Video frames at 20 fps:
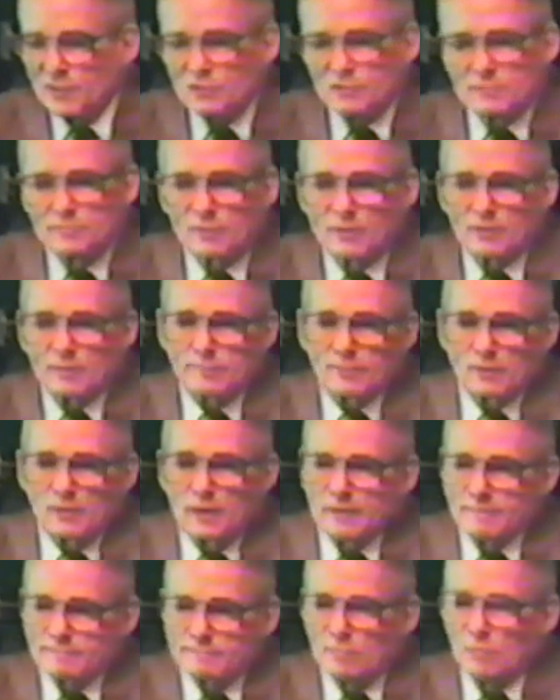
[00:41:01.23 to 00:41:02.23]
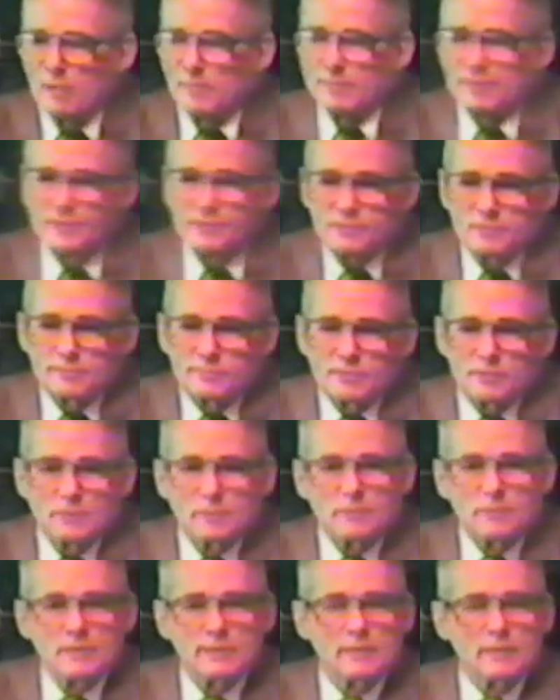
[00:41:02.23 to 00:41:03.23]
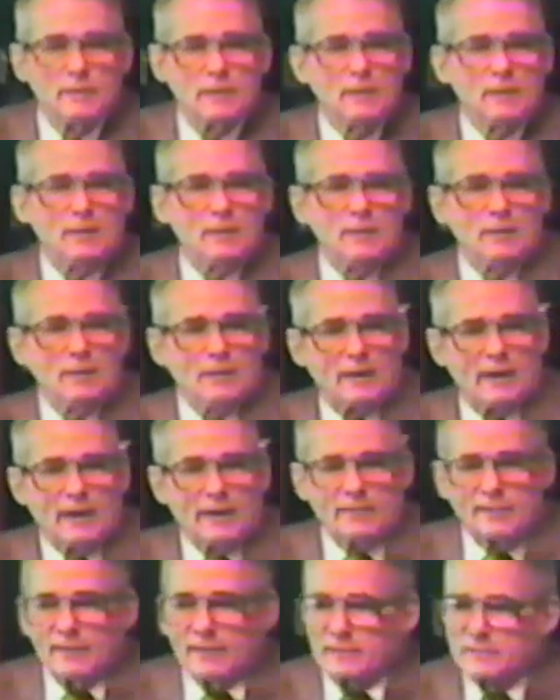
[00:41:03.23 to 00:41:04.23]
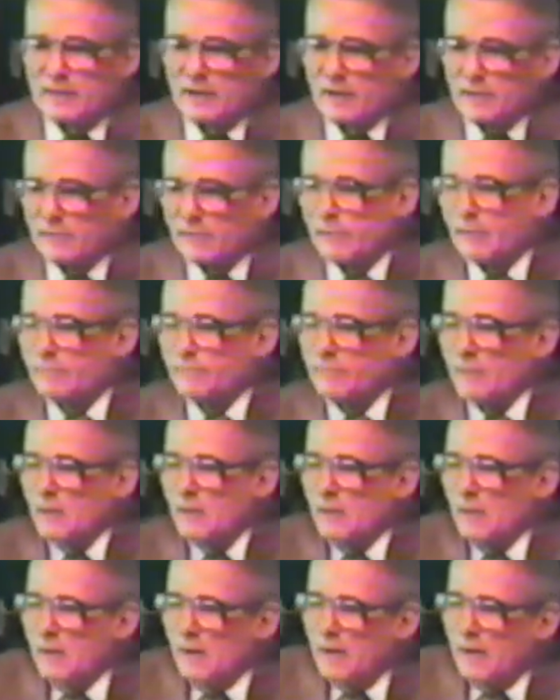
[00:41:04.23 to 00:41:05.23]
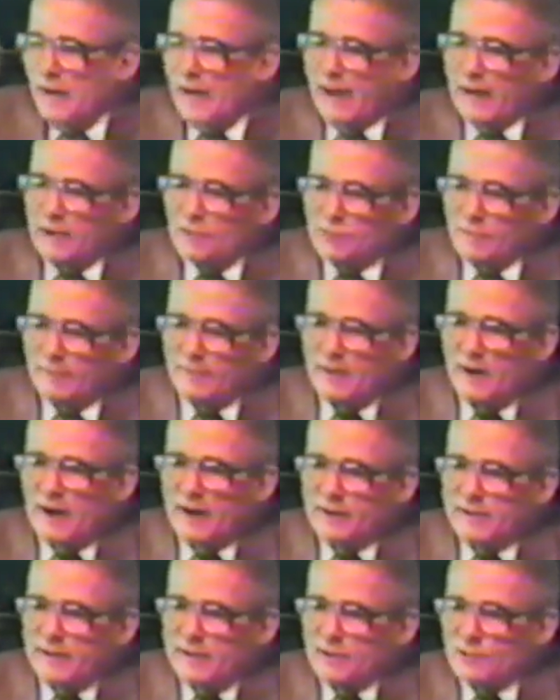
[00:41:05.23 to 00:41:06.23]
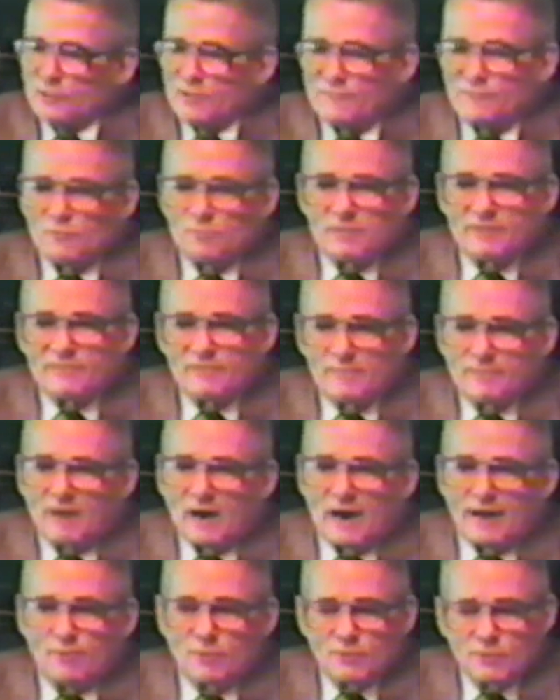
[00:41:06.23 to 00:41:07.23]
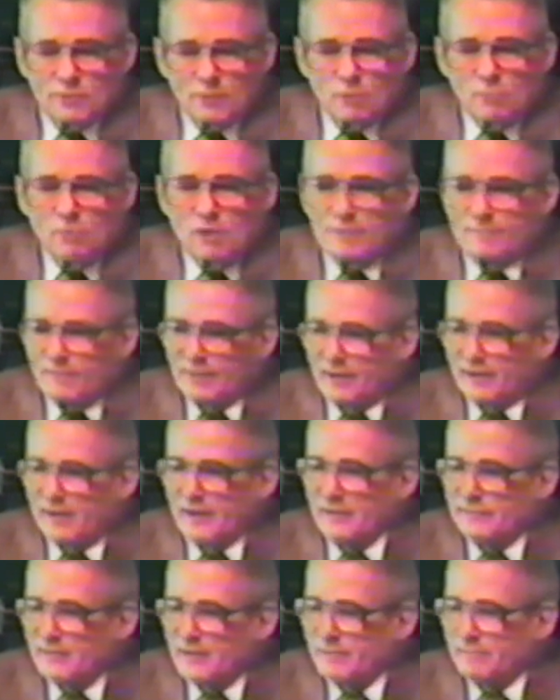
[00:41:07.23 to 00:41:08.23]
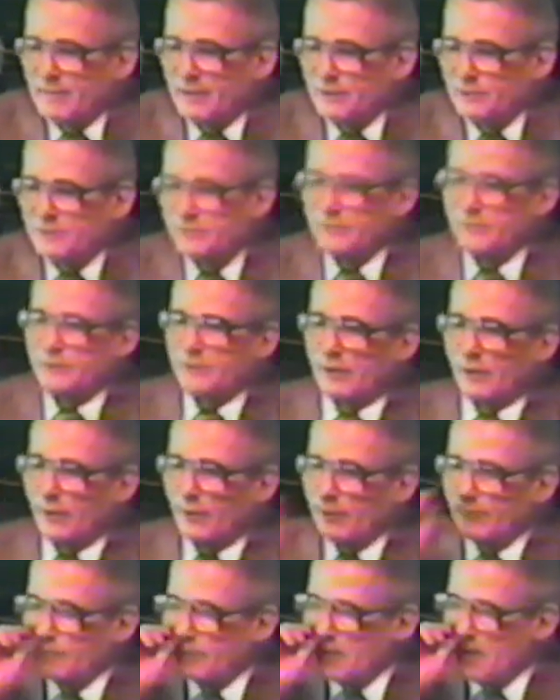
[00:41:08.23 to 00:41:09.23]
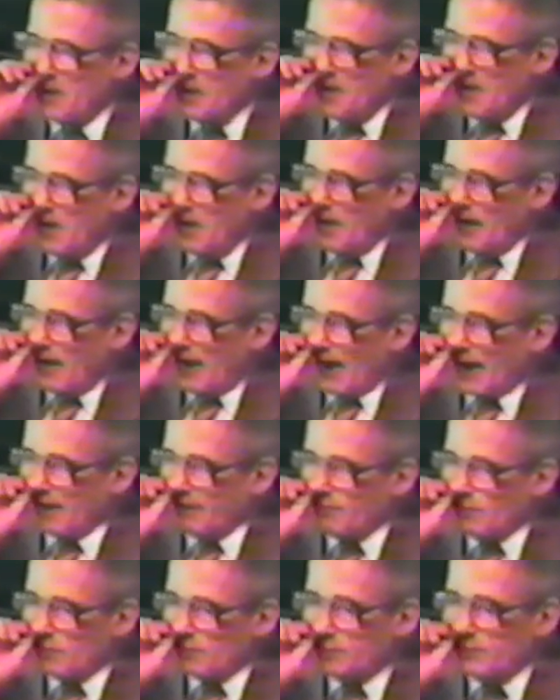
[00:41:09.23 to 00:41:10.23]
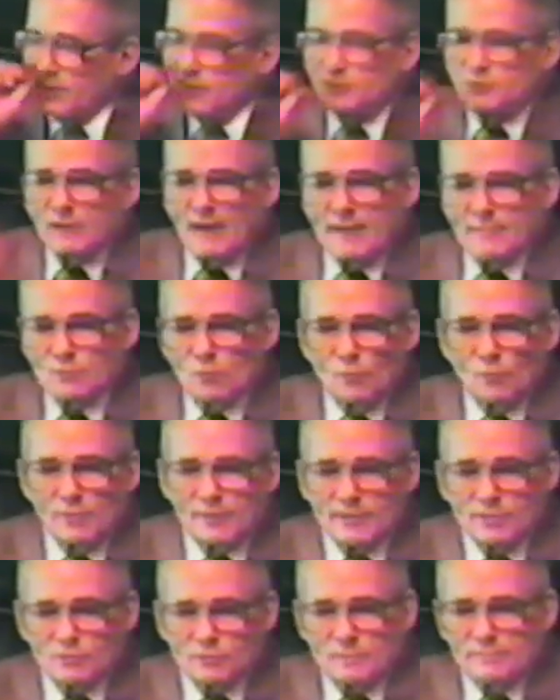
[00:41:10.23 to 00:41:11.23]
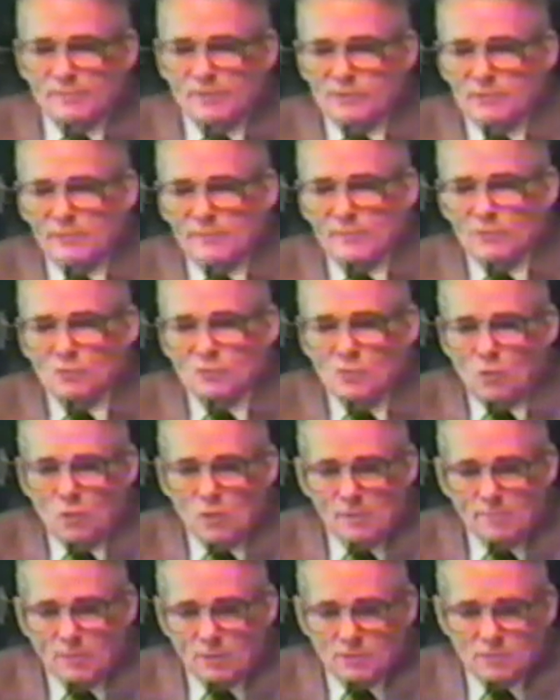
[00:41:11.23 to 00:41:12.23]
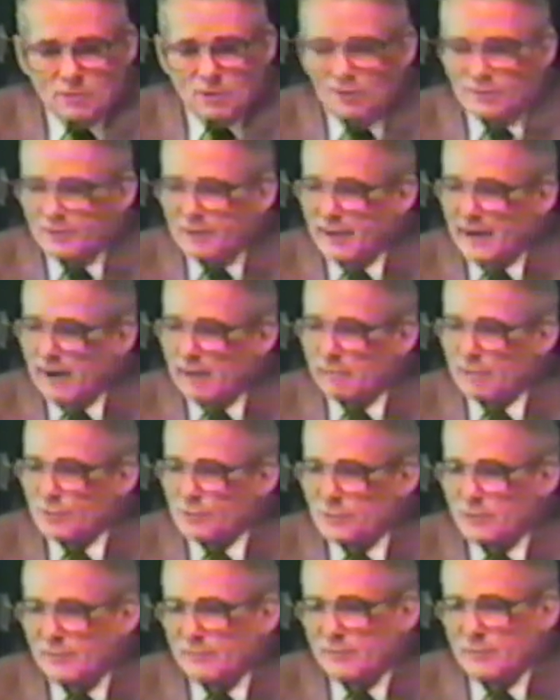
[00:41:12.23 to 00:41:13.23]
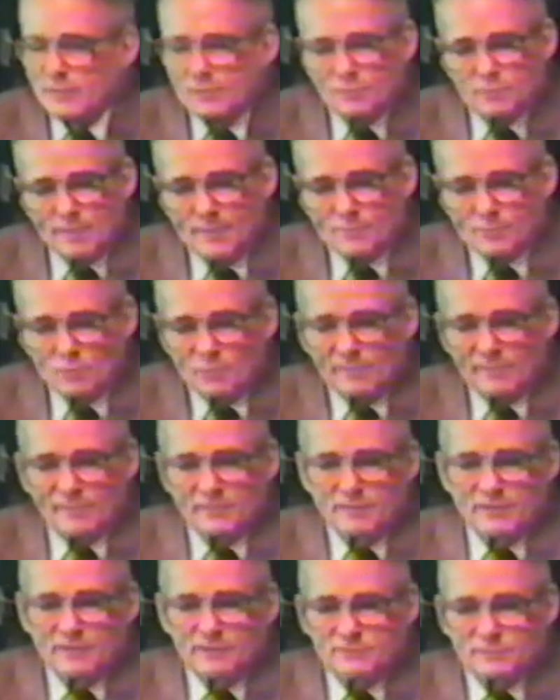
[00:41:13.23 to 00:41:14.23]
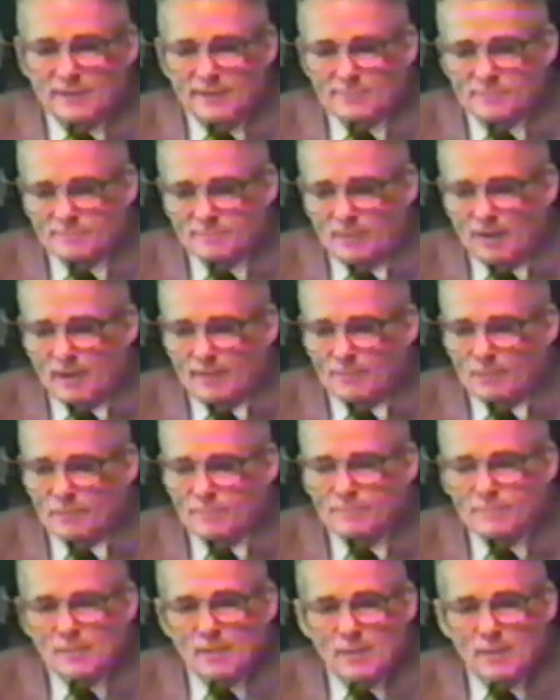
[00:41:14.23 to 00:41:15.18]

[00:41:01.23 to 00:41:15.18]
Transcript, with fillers: ism on them, like Mormonism, you know, and, and that kind of thing. And so the idea is if you believe the Bible, you're a Ruckmanite. That makes you a cult. And if you're King James onlyism, then you're this horrible cultic heresy that accepts only the King James Bible.